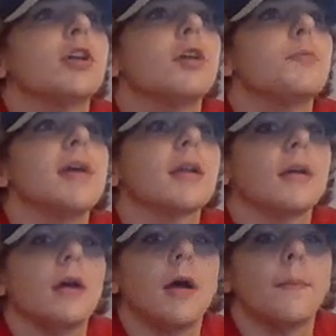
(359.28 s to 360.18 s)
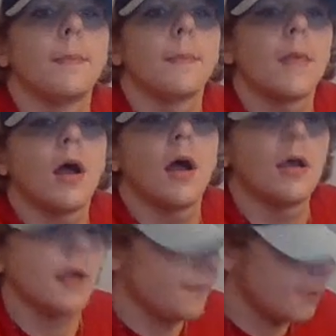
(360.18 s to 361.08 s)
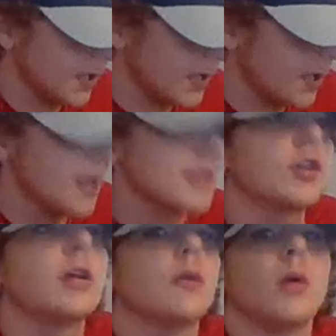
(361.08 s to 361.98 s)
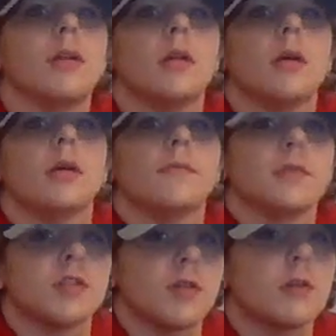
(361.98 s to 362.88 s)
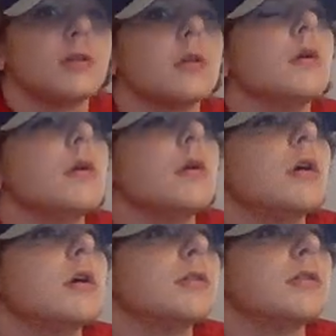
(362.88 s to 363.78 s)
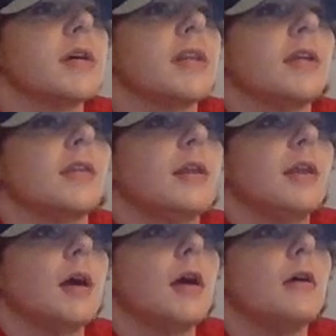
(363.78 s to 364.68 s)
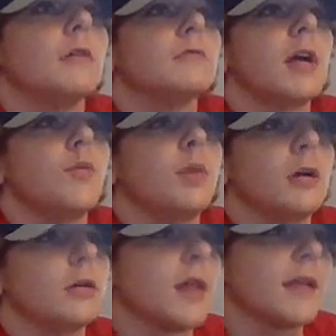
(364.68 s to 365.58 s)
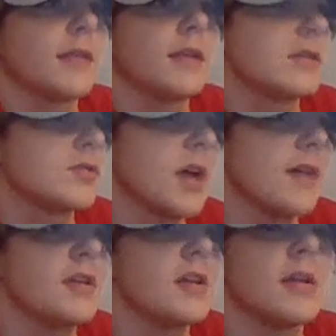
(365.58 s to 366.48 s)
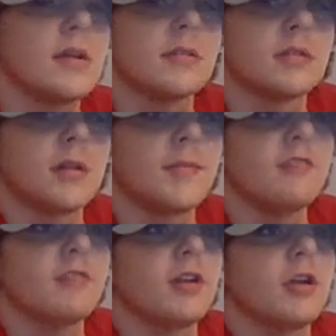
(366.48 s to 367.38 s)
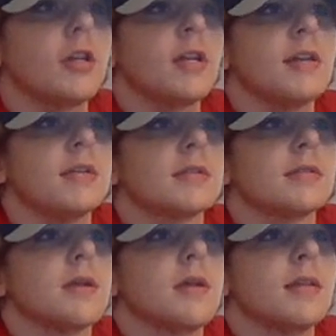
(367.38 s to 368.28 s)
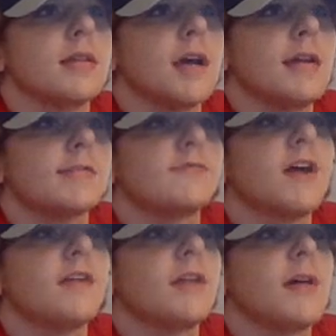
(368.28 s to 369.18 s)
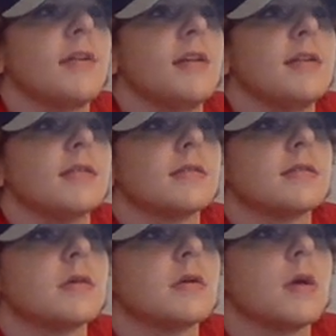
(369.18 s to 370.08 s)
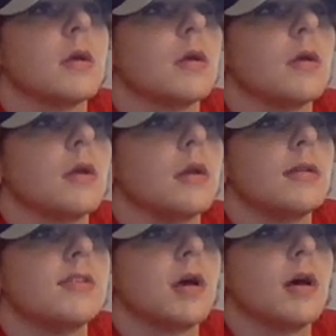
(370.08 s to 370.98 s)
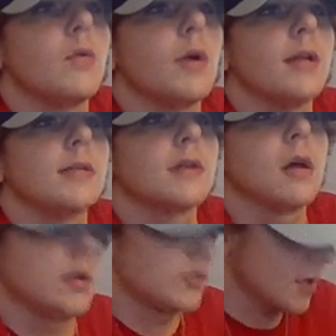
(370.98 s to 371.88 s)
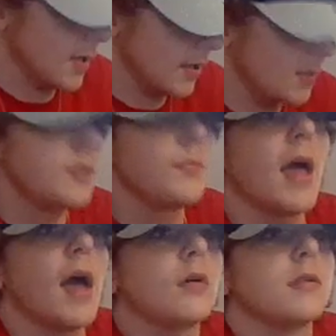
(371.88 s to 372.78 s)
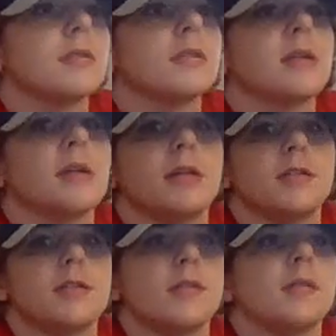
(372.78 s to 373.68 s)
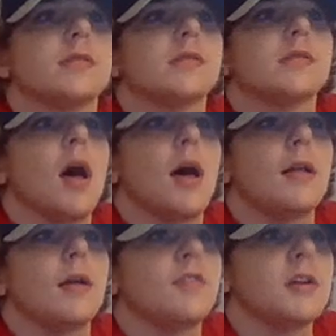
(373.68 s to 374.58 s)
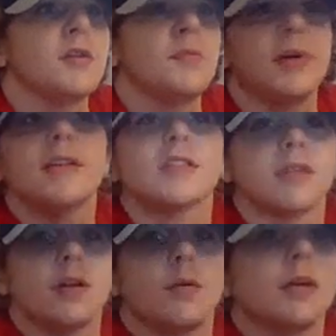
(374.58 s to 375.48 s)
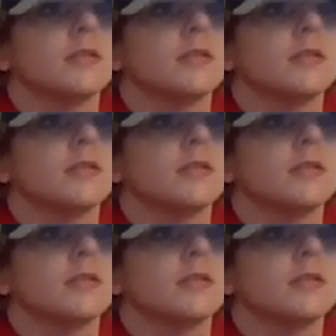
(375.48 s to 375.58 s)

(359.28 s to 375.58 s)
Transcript: a really good pick. I feel like he also could have went in the first round. So I think the right winger that they just drafted is going to be really good. His height is 5'11". His weight is 192 pounds, and he's left-handed, but he's right